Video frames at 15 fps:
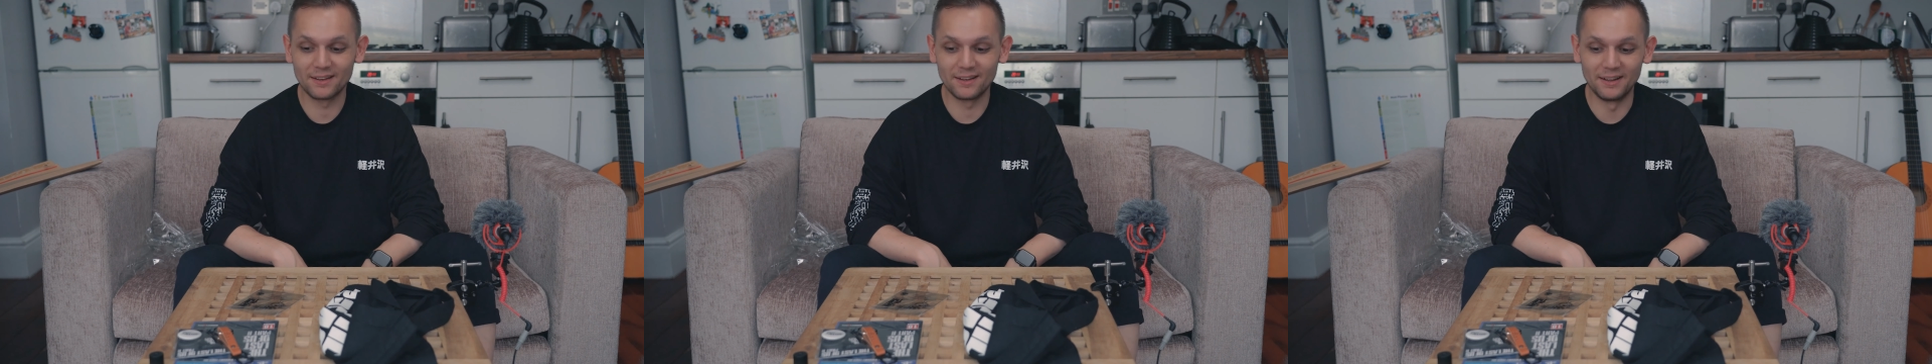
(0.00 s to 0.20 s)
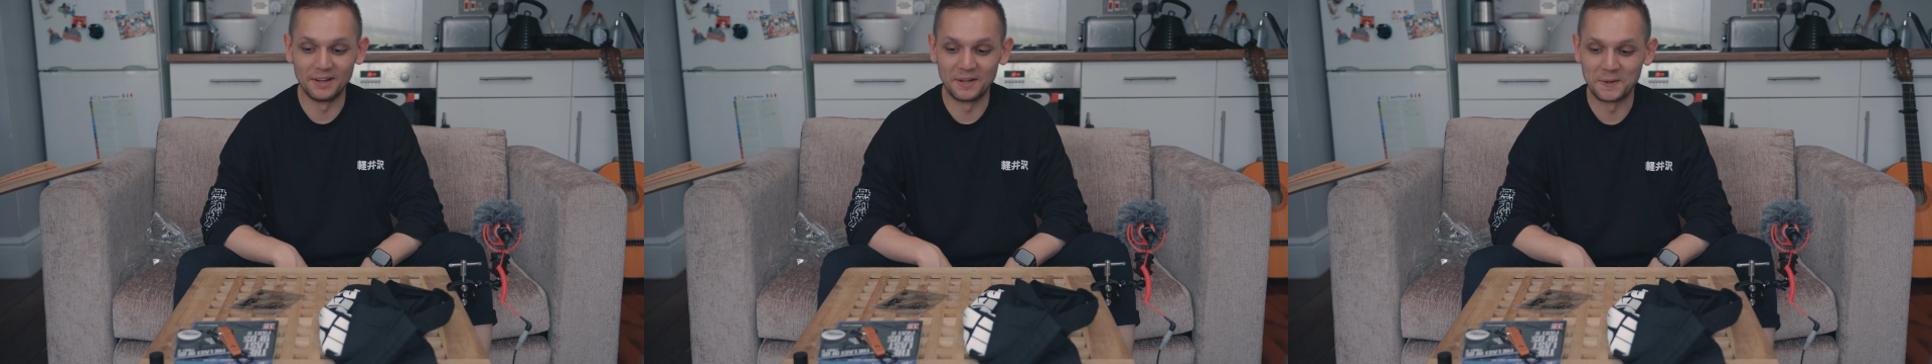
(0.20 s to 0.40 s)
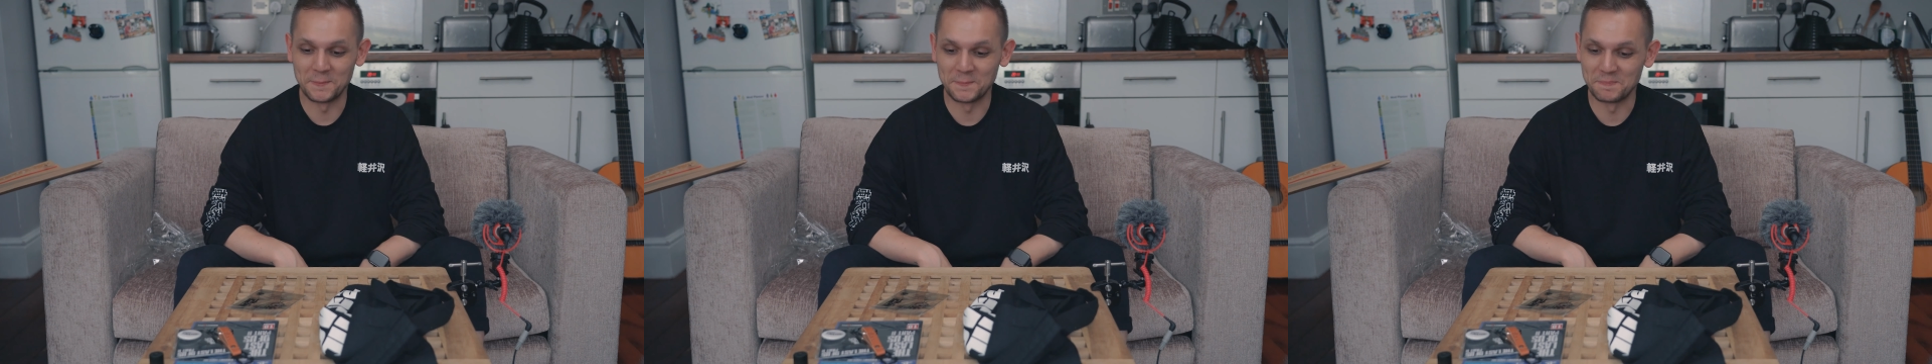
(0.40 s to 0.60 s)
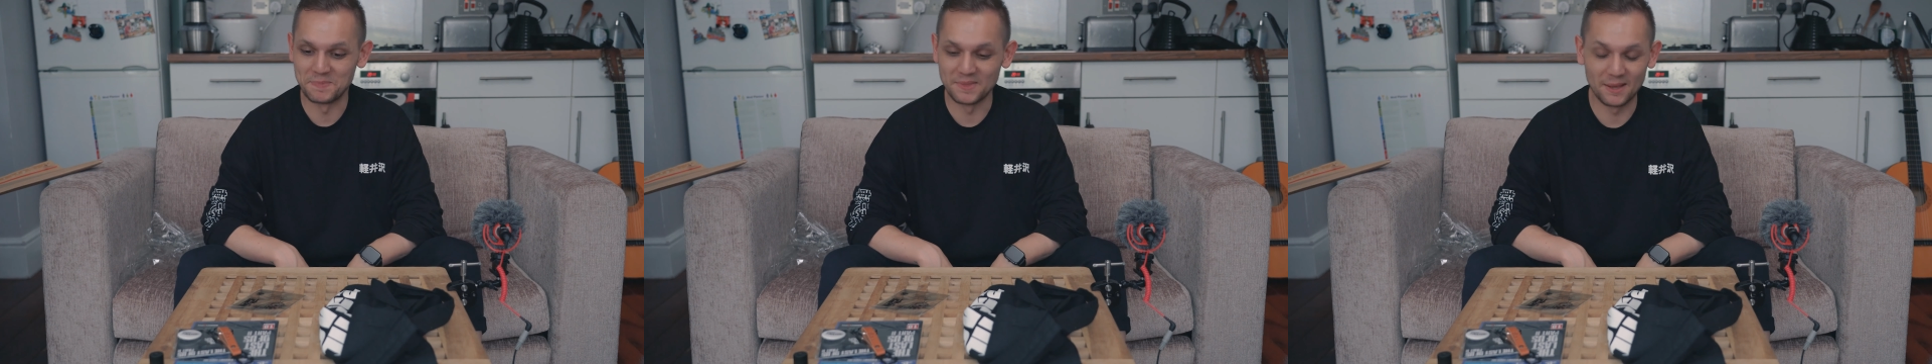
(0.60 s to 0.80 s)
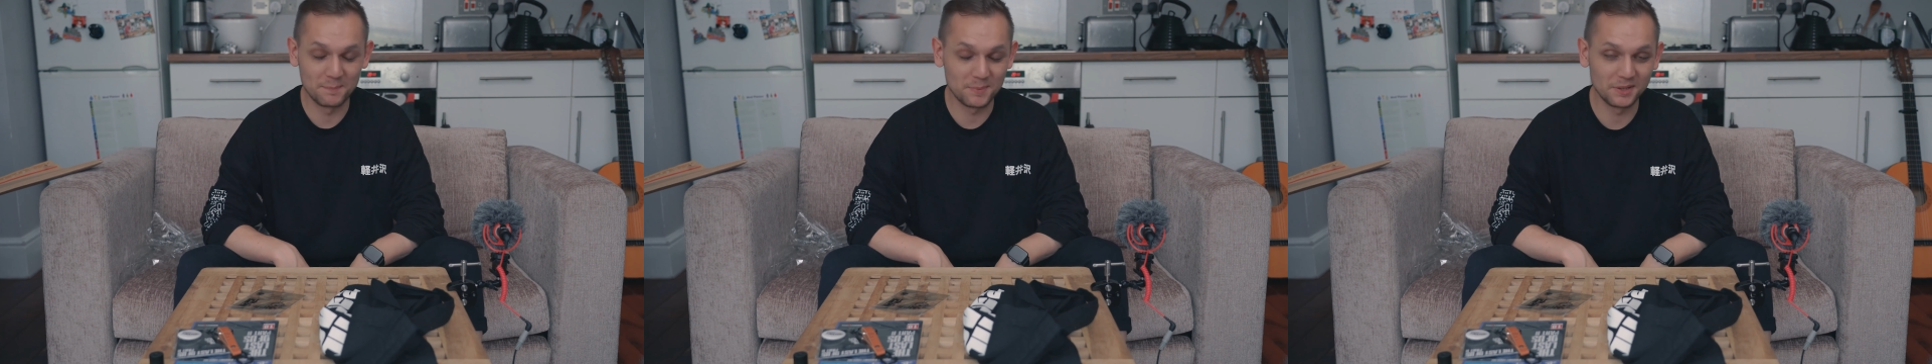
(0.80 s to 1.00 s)
I'm
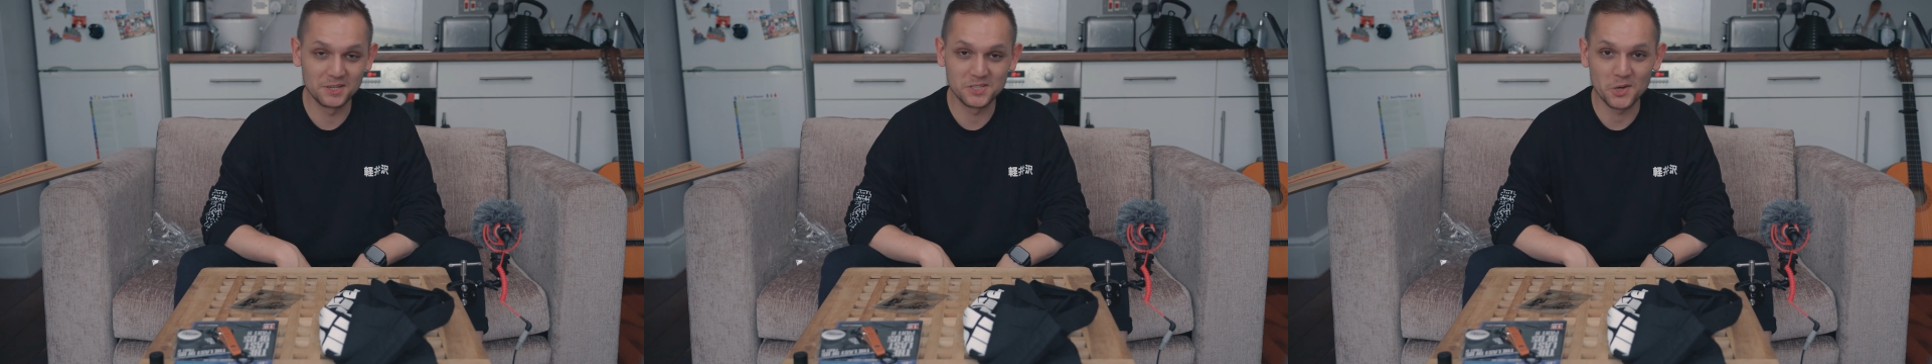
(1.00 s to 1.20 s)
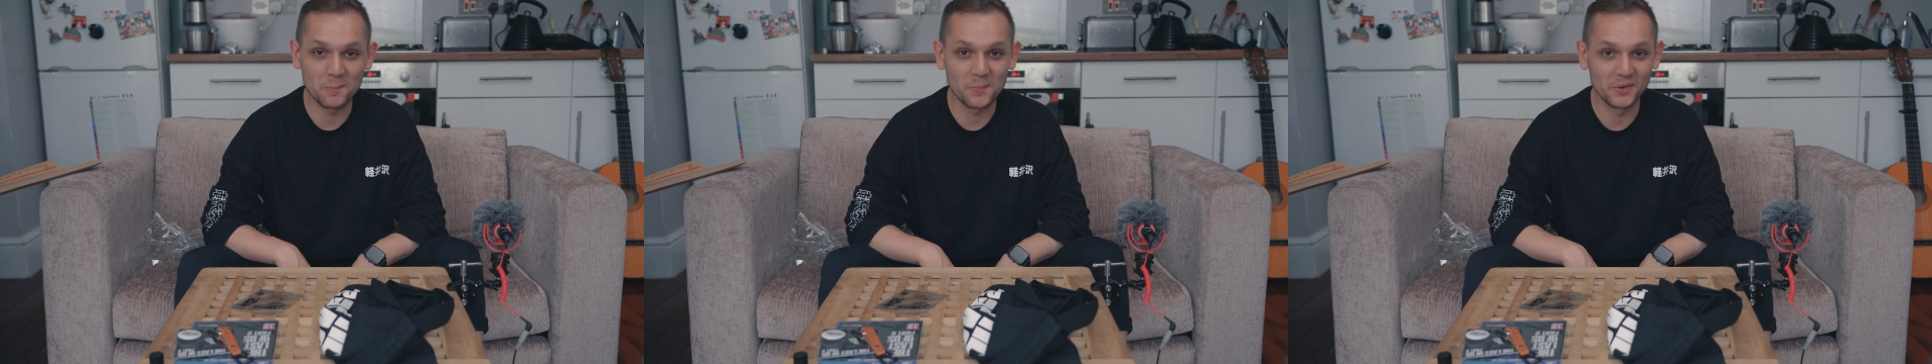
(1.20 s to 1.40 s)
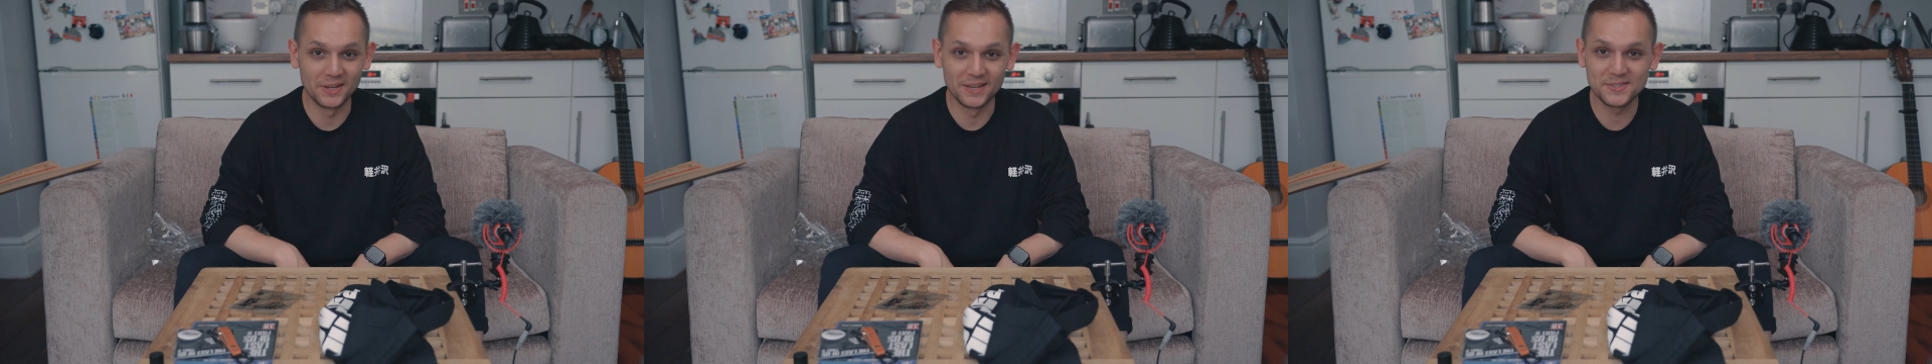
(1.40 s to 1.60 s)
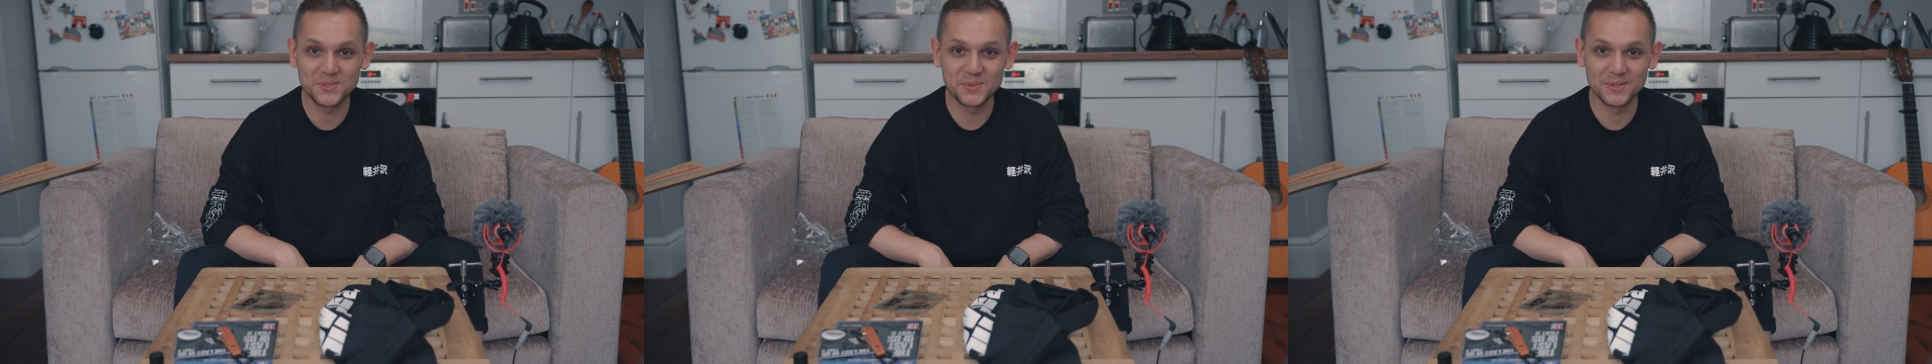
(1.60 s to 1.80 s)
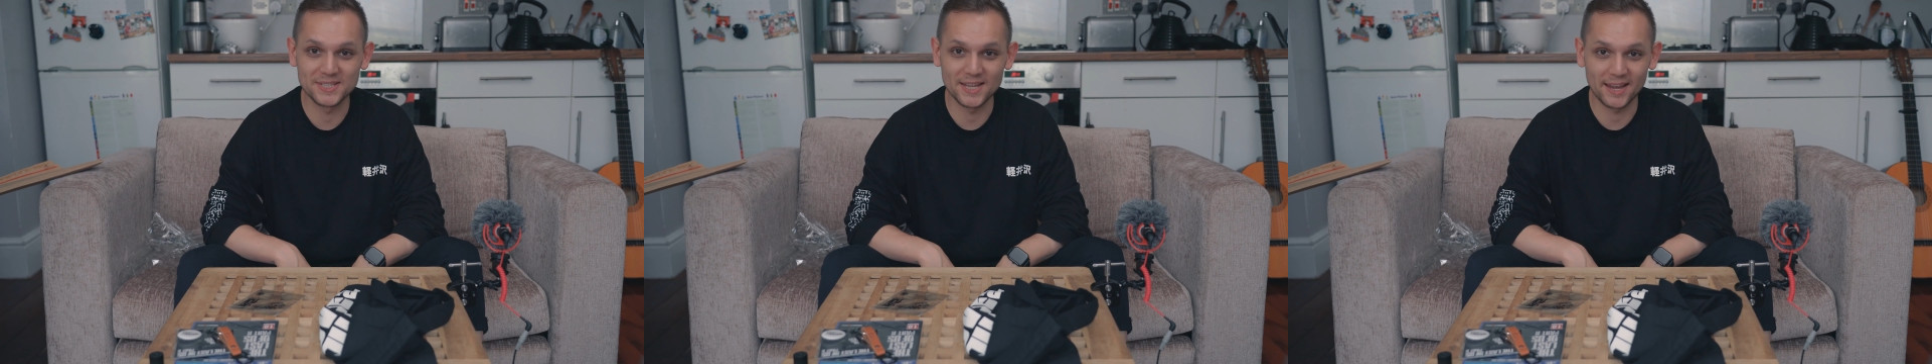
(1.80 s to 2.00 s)
going to jump on it as
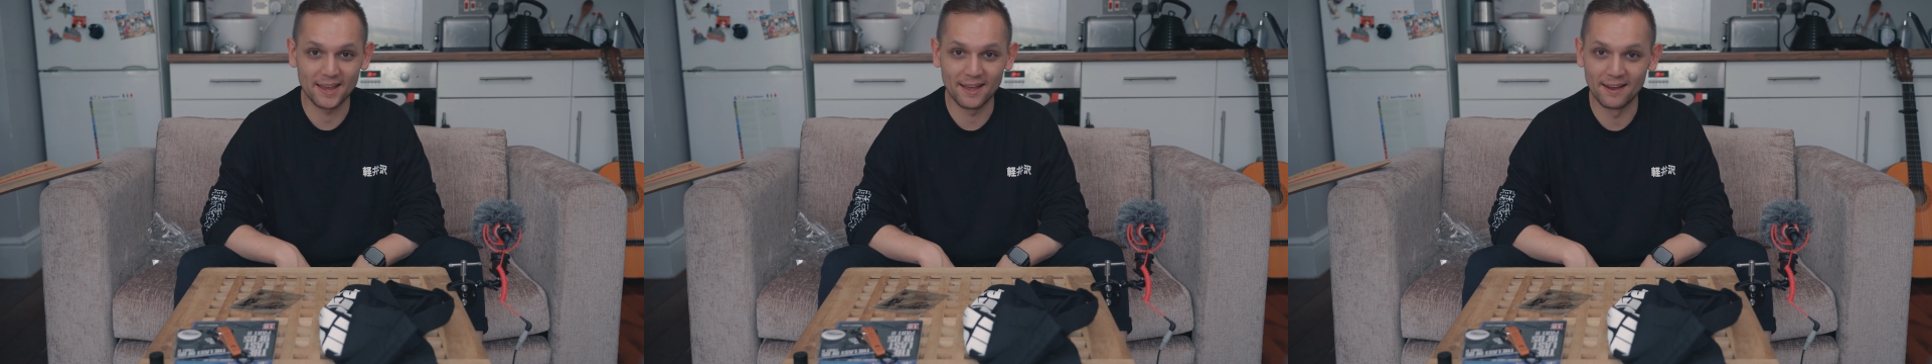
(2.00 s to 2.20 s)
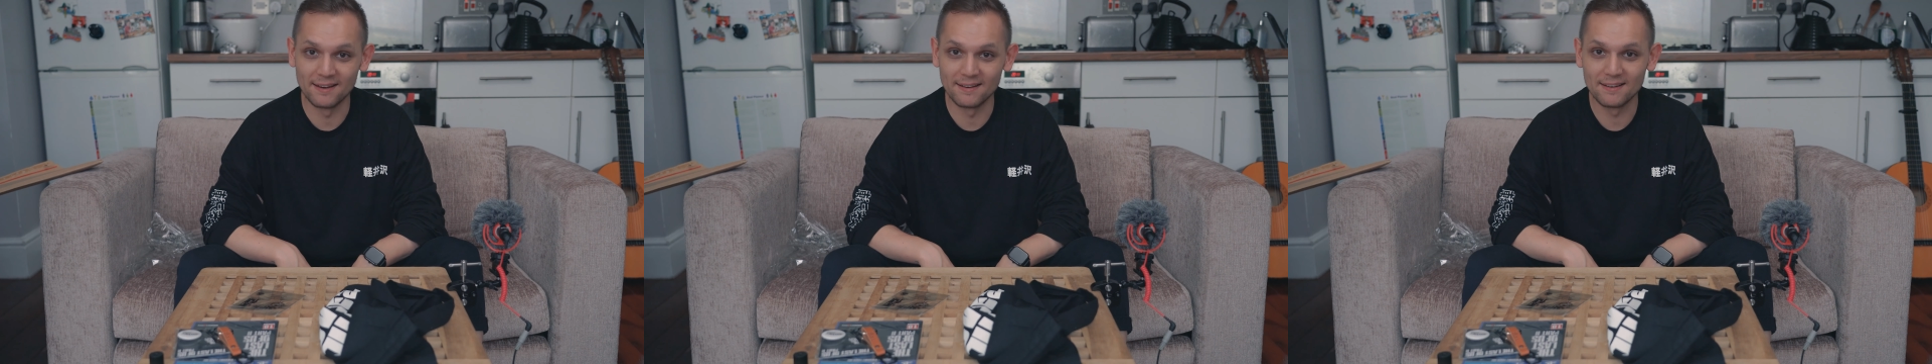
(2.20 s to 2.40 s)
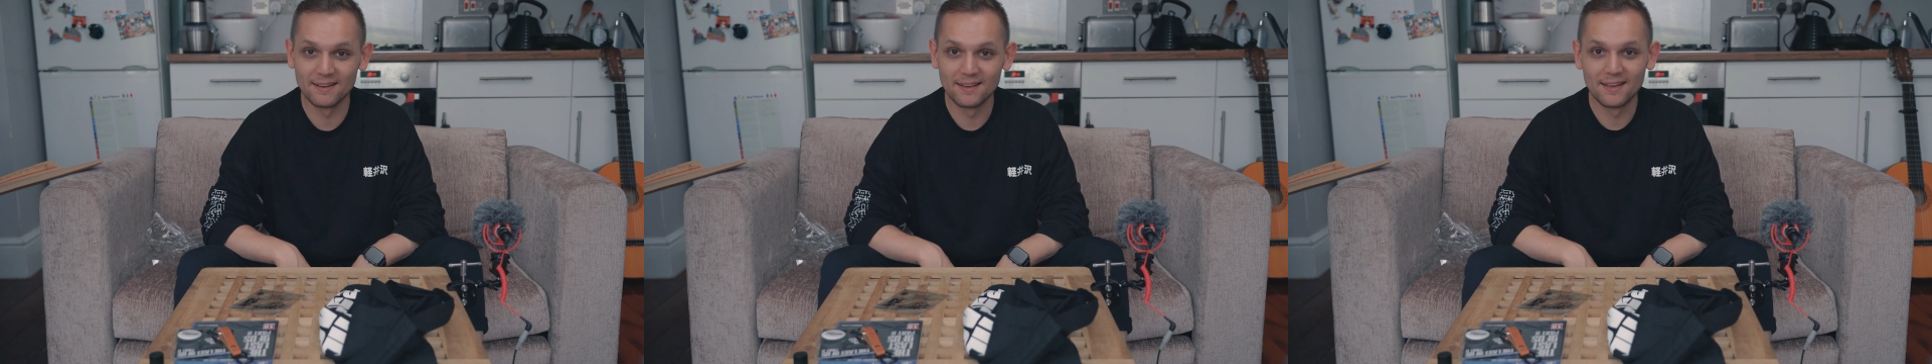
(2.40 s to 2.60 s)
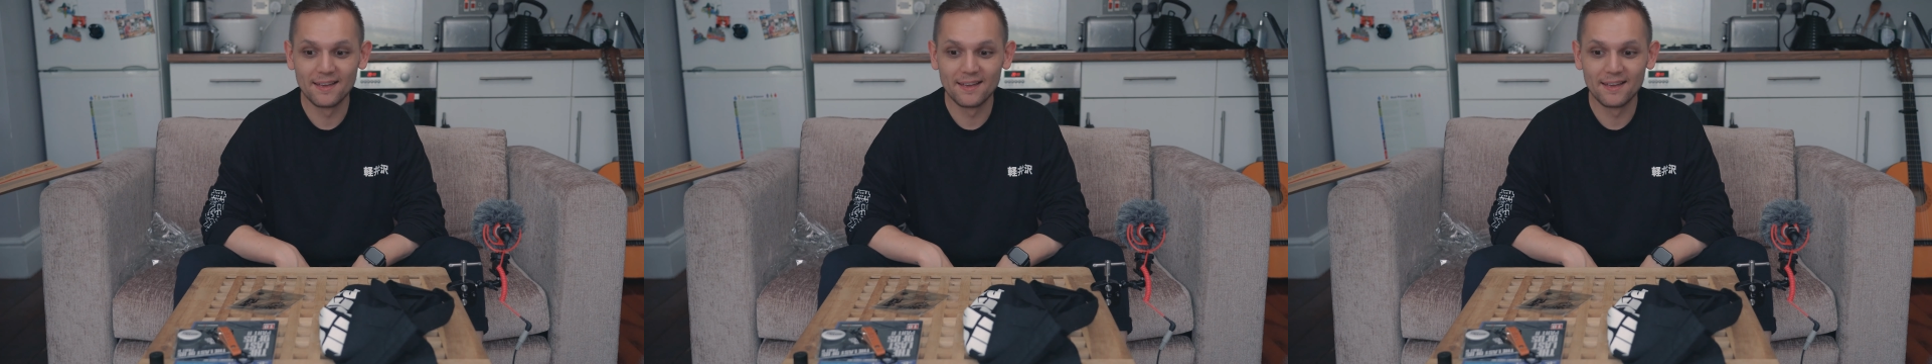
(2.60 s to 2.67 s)
soon as I can,